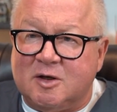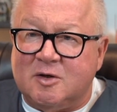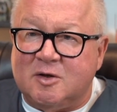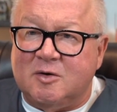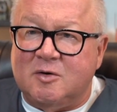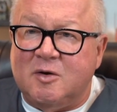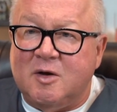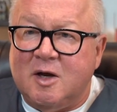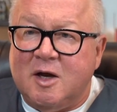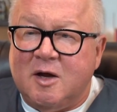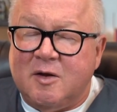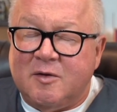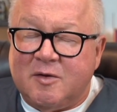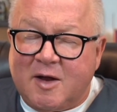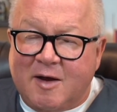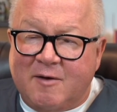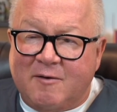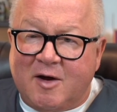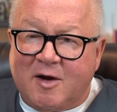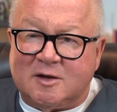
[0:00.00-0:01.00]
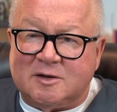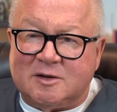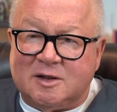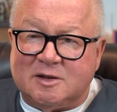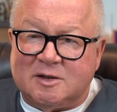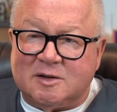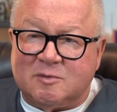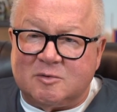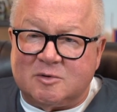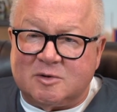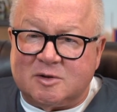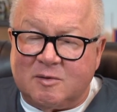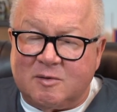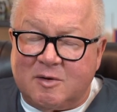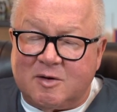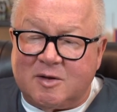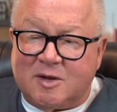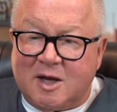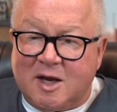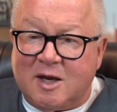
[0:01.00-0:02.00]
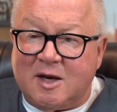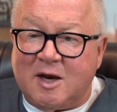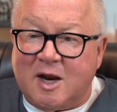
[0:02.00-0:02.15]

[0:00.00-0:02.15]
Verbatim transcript: Exactly, they have autism or something like that.